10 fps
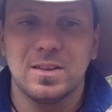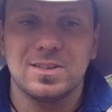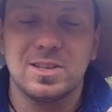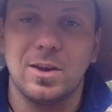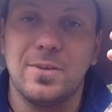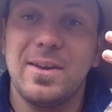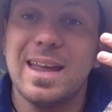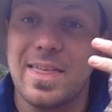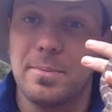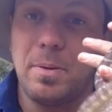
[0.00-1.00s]
So if
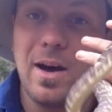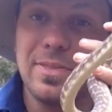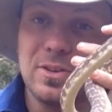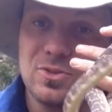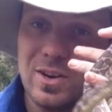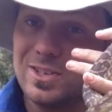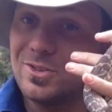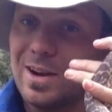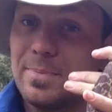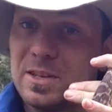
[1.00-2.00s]
any other python tried to
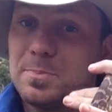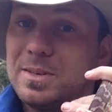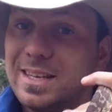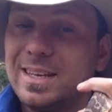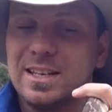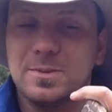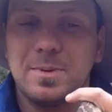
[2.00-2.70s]
grab this particular